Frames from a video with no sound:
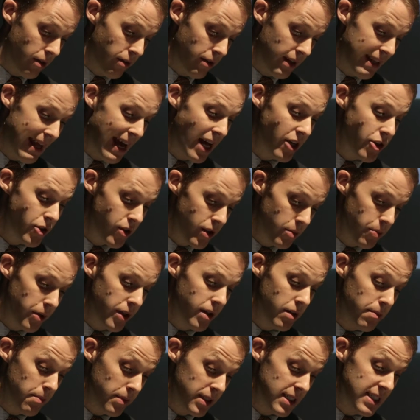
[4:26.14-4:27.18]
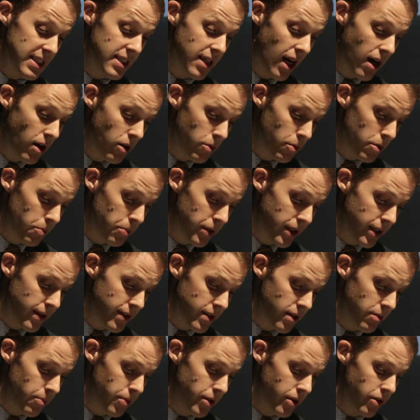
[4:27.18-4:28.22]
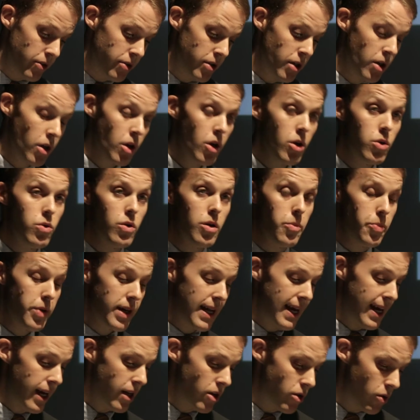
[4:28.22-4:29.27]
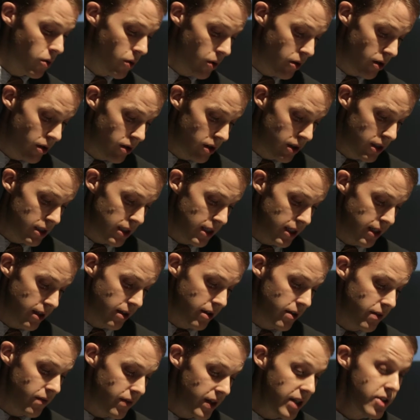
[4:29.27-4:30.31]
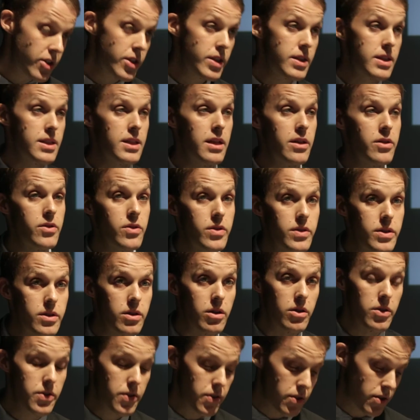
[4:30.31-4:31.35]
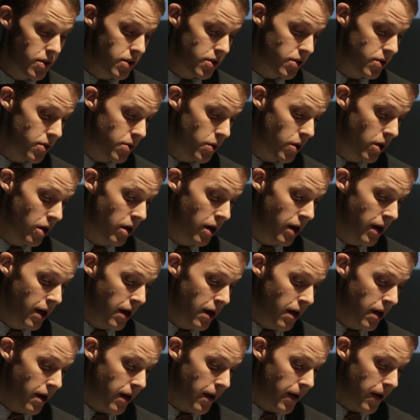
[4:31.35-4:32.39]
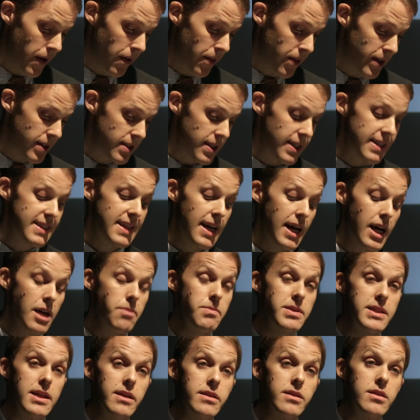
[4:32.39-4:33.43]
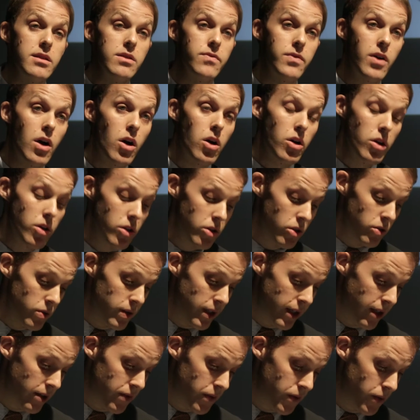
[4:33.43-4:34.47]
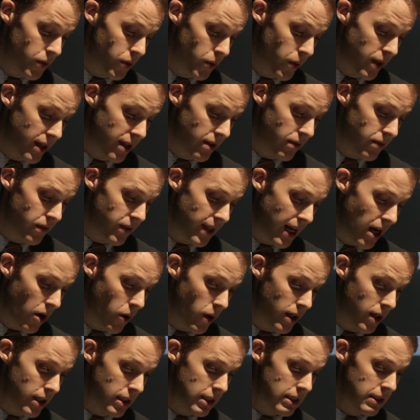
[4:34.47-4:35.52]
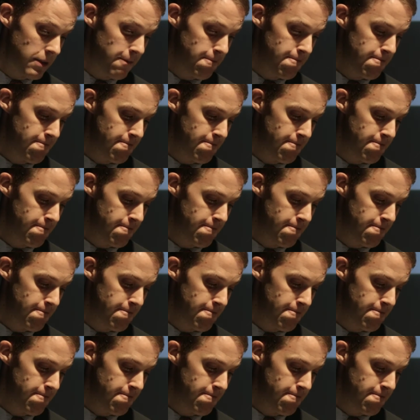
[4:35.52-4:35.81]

naturally become a desirable place to build corporate headquarters and convention centers, and also to store things like time-sensitive cargo like food and flowers.